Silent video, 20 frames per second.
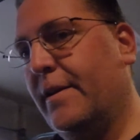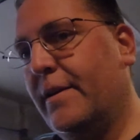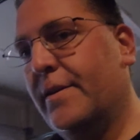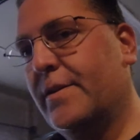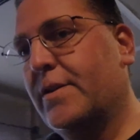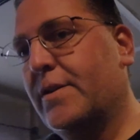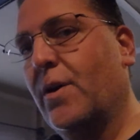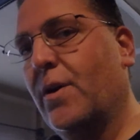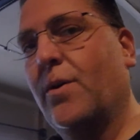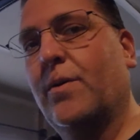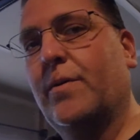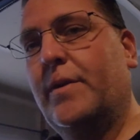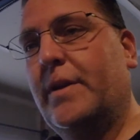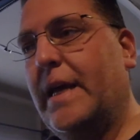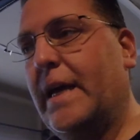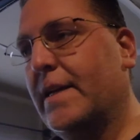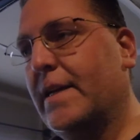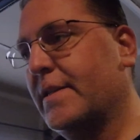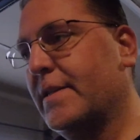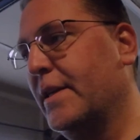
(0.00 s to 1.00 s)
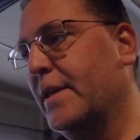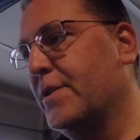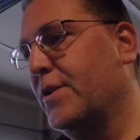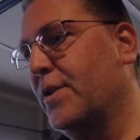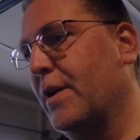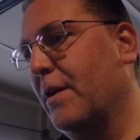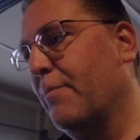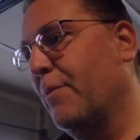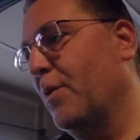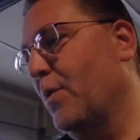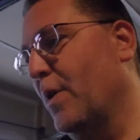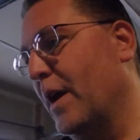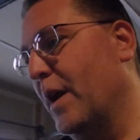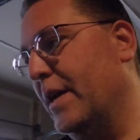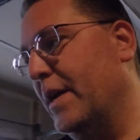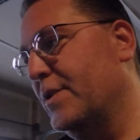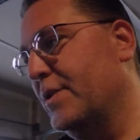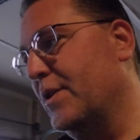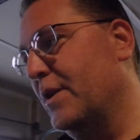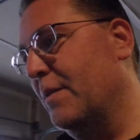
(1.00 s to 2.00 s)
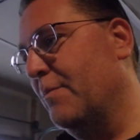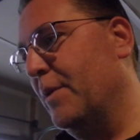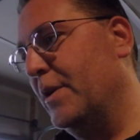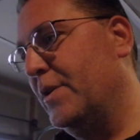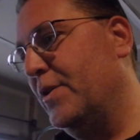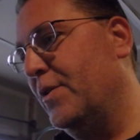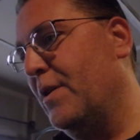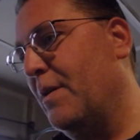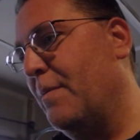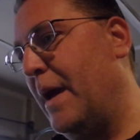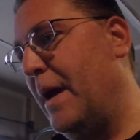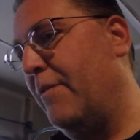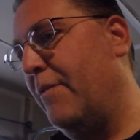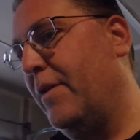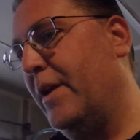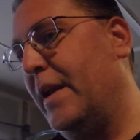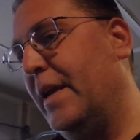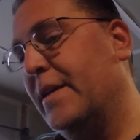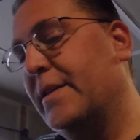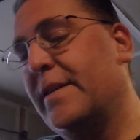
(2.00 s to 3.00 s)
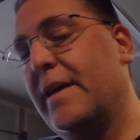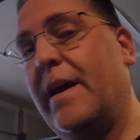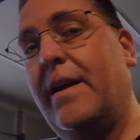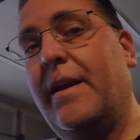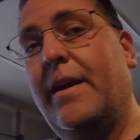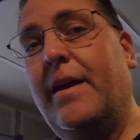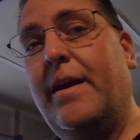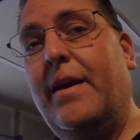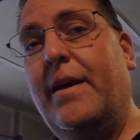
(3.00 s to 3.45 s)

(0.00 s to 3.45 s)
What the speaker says: So that's issue number one. Issue number two I'm having is that